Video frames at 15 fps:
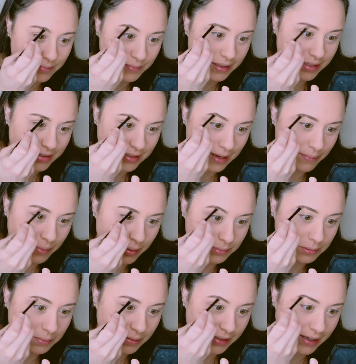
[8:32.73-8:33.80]
because I
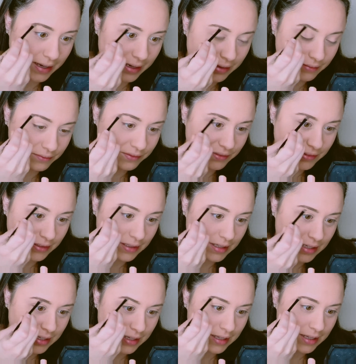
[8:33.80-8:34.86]
probably have
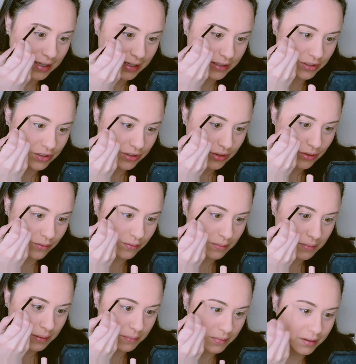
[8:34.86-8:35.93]
and just don't
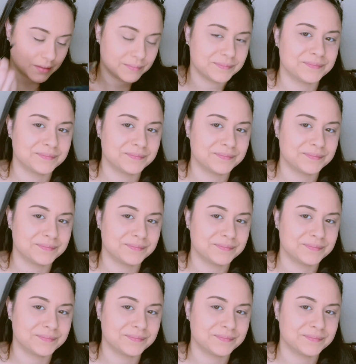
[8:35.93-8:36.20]
remember.